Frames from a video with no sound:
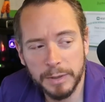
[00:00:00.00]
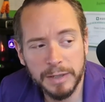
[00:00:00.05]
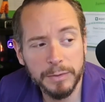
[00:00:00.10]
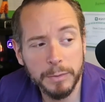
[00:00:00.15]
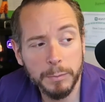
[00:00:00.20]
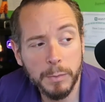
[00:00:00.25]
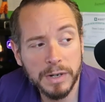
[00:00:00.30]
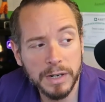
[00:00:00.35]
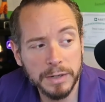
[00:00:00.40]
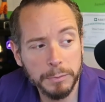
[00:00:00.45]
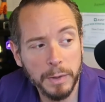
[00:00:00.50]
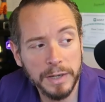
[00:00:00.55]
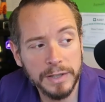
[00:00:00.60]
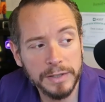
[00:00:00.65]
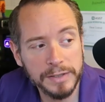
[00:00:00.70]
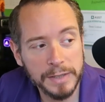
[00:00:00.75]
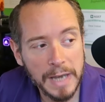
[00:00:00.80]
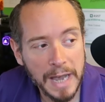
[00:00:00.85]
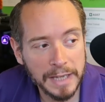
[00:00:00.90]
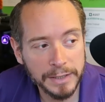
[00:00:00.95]
Even when I
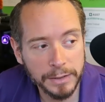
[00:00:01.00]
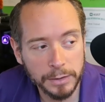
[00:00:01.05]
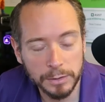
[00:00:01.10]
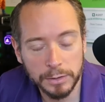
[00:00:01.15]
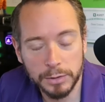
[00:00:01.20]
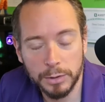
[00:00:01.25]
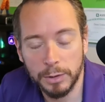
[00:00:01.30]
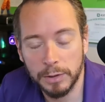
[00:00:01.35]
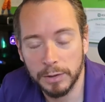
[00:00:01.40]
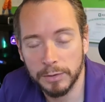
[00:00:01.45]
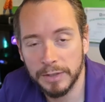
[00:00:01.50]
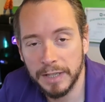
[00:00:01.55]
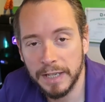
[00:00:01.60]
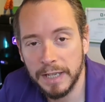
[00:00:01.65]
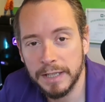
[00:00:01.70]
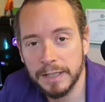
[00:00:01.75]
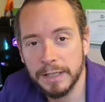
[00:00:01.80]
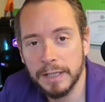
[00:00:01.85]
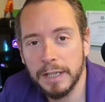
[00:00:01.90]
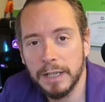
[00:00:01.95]
went to adult colouring
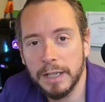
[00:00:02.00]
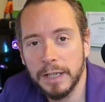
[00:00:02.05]
in,